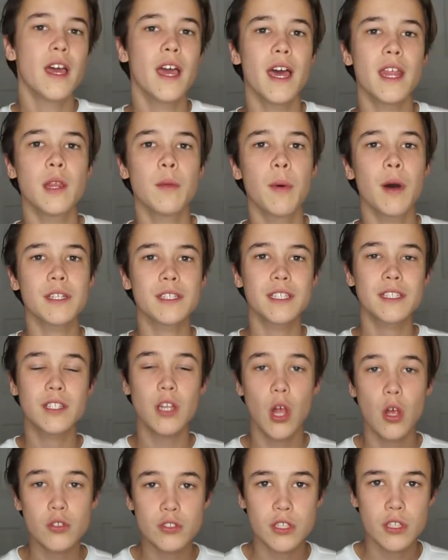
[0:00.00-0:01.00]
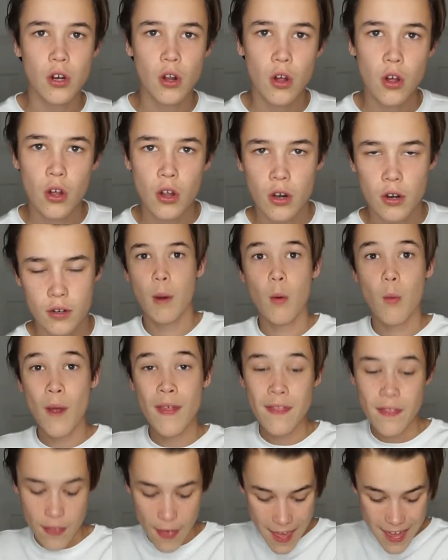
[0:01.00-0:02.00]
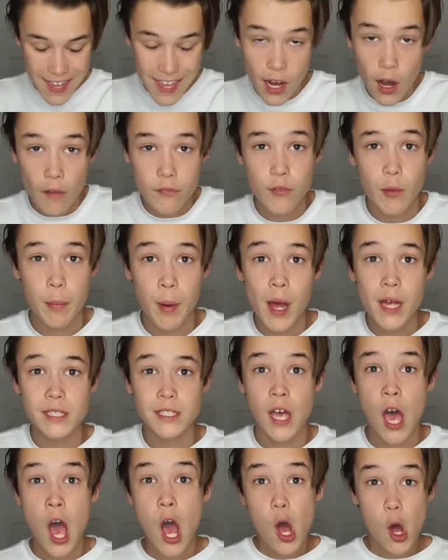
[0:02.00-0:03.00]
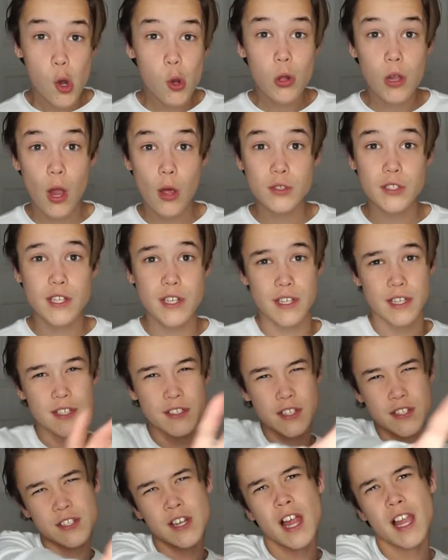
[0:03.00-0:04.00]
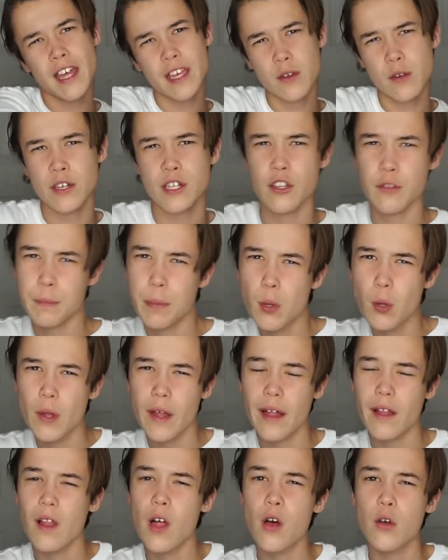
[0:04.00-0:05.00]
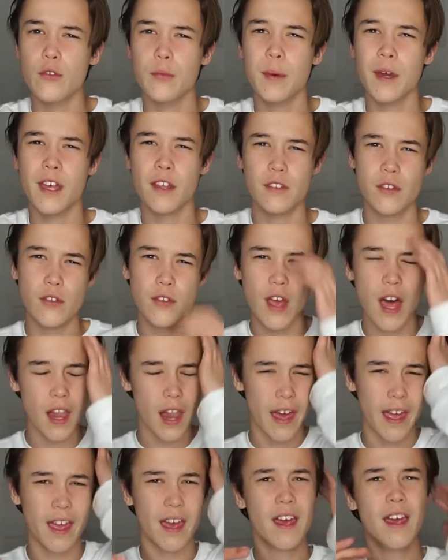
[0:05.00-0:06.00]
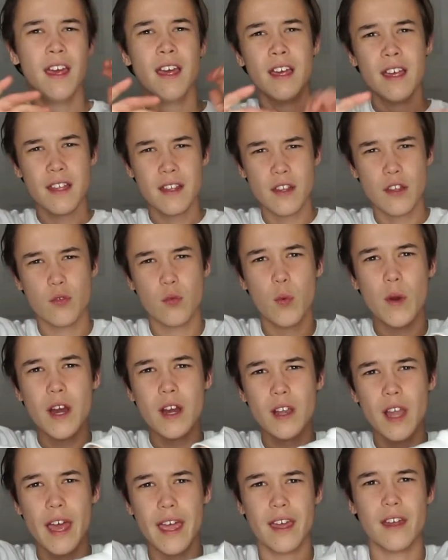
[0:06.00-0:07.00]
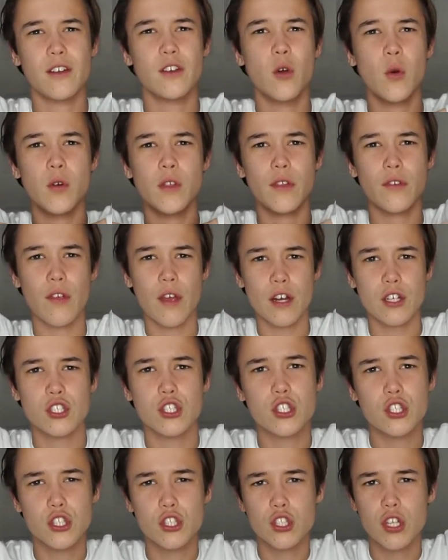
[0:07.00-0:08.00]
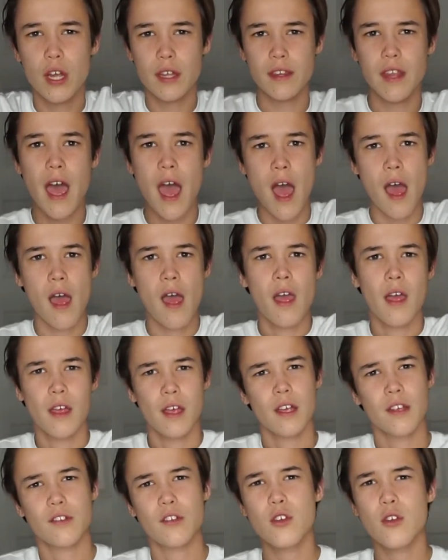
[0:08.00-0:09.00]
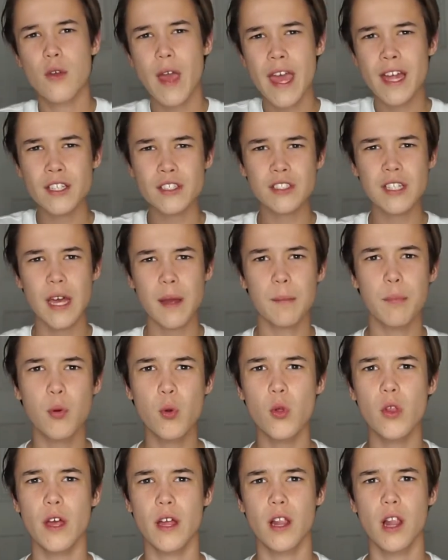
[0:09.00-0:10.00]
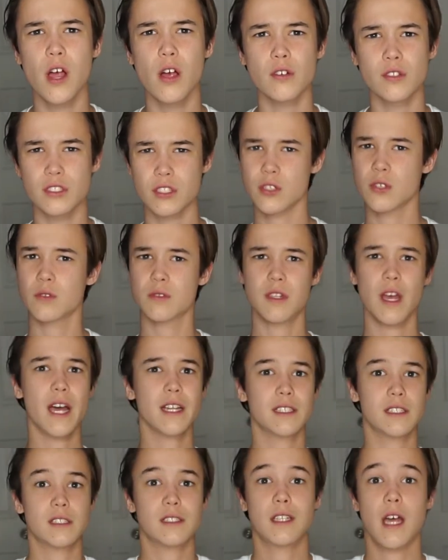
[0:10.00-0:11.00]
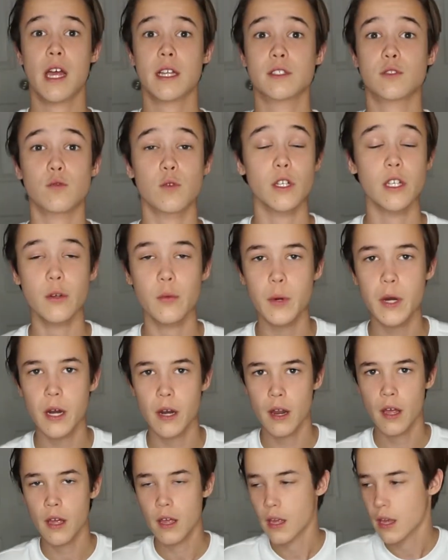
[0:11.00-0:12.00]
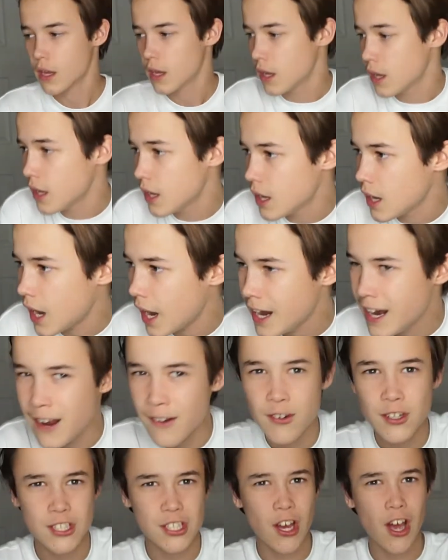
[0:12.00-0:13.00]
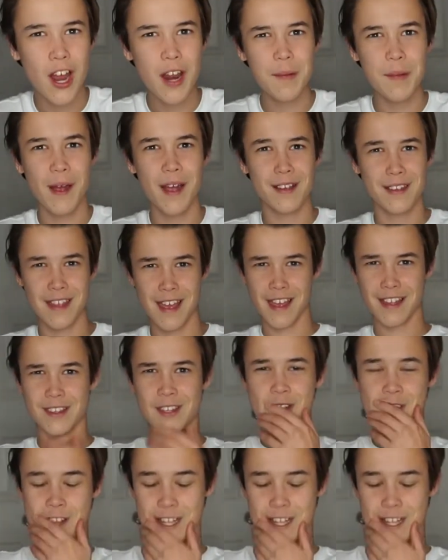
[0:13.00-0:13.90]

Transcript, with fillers: And the bus is closed. But when they get off the bus, who closes it? Because it's not like you can just pull it closed because it's got, like, this weird, like, door that's, like, shh, like that. So you can't just, like, pull it closed. So that's, that's really weird. I never thought about that, though.